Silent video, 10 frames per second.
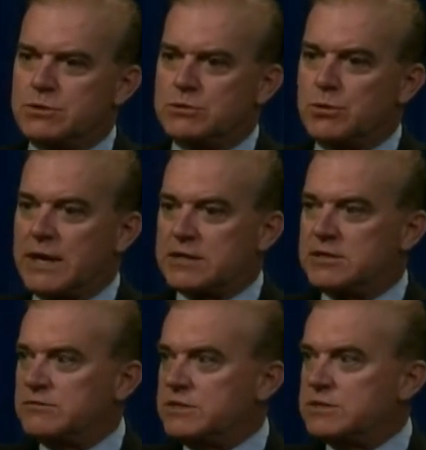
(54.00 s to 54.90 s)
doing
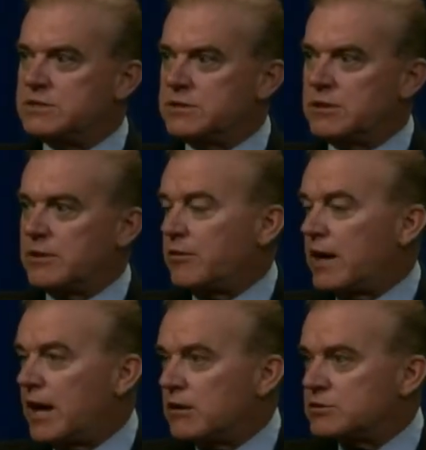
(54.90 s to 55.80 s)
activities around the
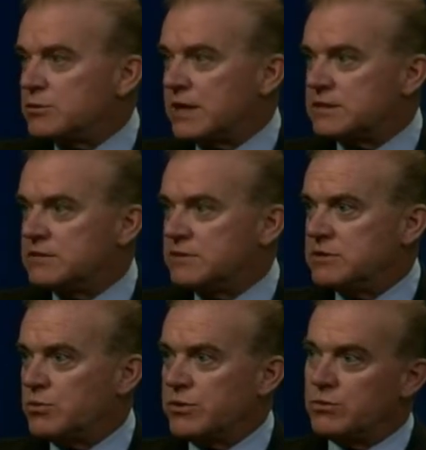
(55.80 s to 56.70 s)
house, doing
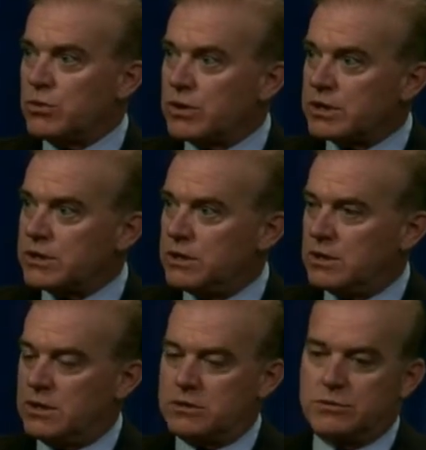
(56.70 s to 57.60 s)
activities where you work,
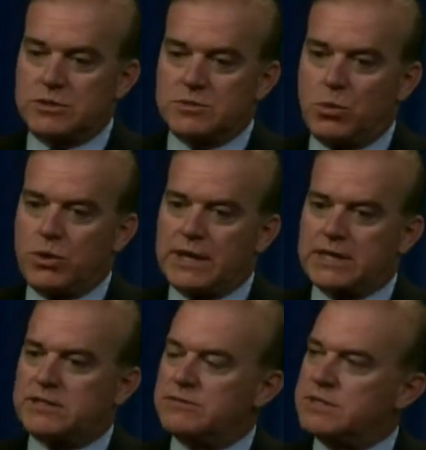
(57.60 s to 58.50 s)
doing sporting
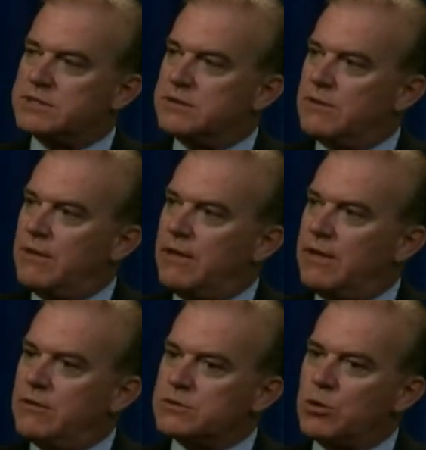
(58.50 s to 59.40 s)
activities. Mm-hmm.
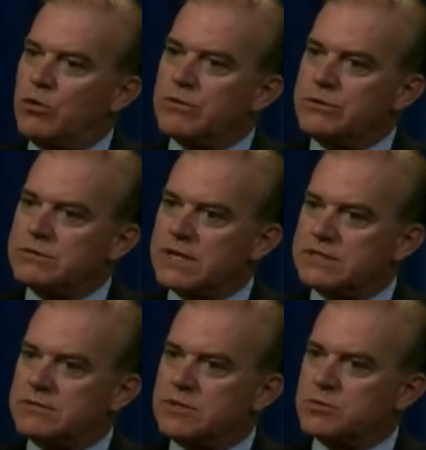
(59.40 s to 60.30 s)
And those overuse
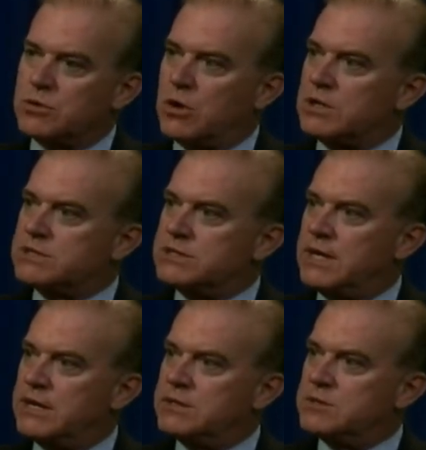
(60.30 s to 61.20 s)
activities will cause the tendons